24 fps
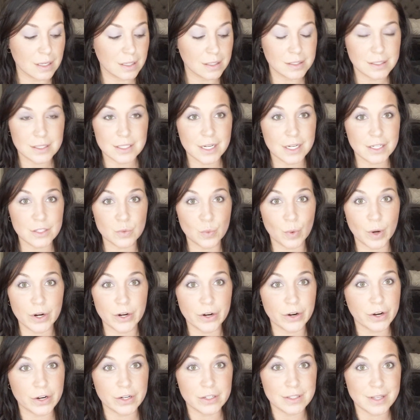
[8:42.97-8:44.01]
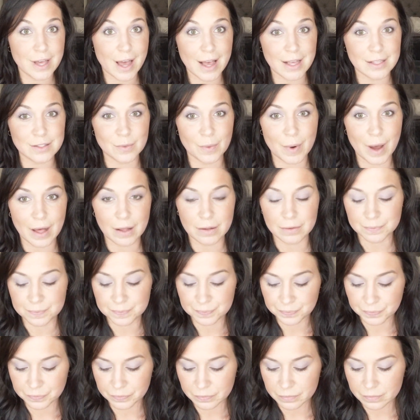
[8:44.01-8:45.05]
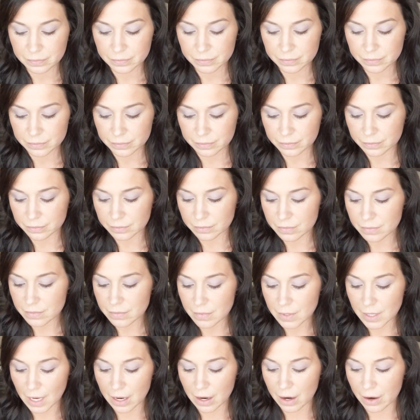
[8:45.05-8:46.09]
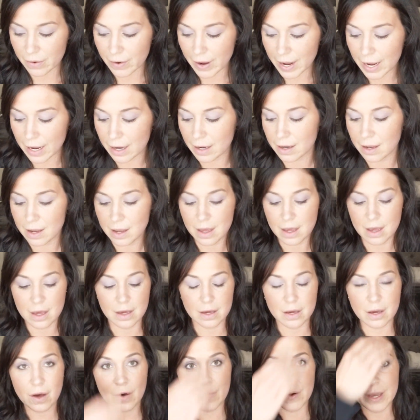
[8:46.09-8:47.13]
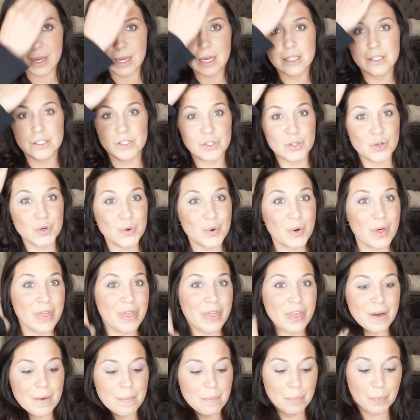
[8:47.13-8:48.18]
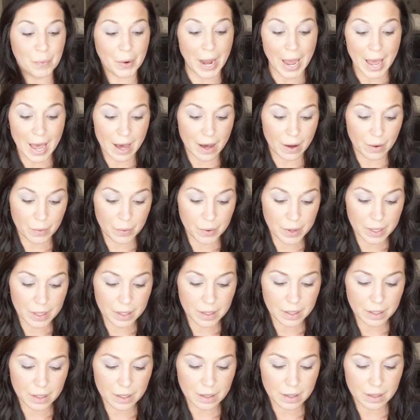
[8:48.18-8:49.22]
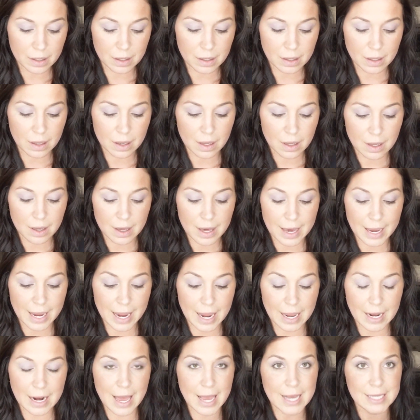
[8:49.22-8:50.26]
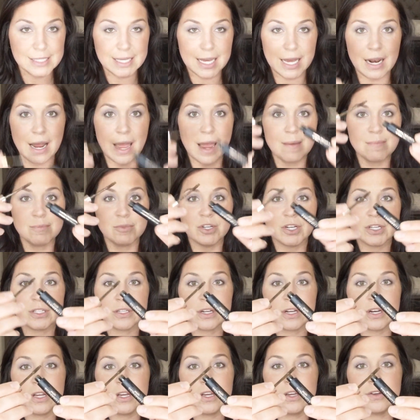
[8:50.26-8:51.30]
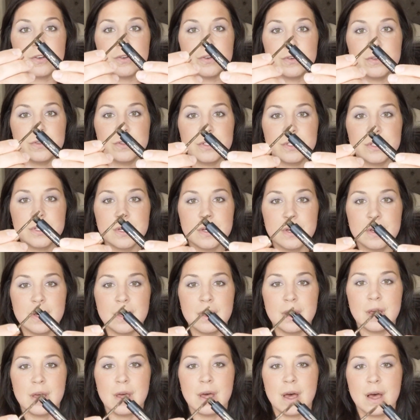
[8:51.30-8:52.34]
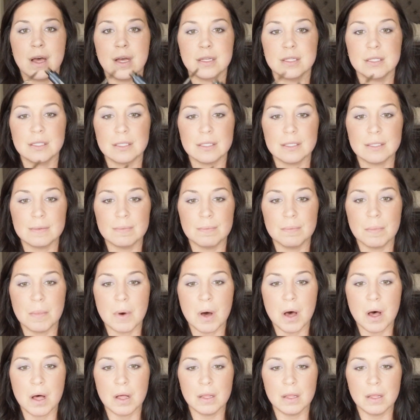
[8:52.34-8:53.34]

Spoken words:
does wonders as well. All right, going into the brow. Again, I said I'm just going to use a small